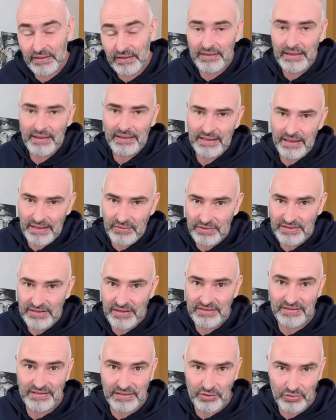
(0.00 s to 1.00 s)
and that
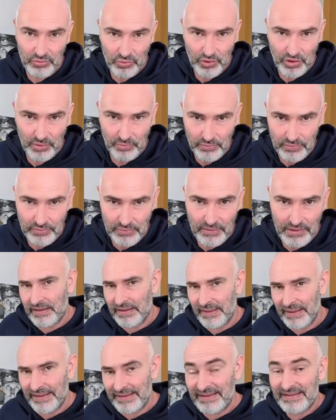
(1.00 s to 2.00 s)
results in a draw.
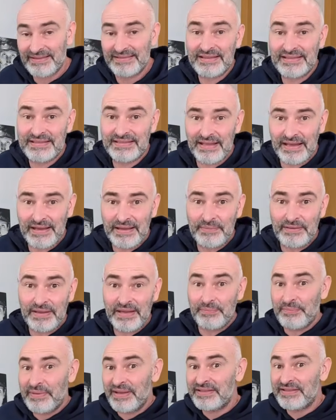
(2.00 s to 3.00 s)
And in this game,
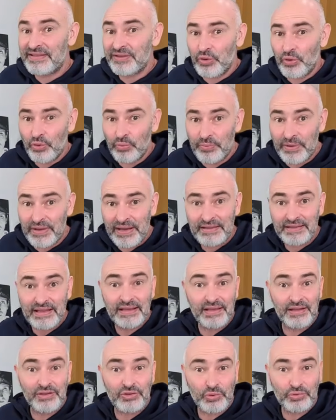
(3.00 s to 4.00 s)
he plays an opening
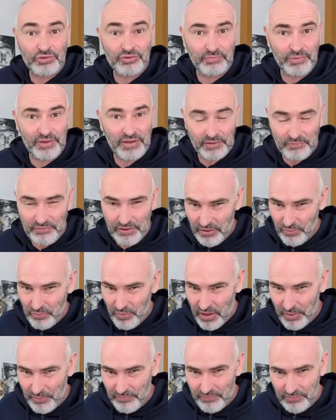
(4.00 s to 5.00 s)
that he knows very, very
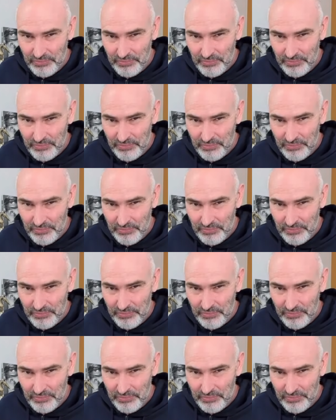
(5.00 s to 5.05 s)
well.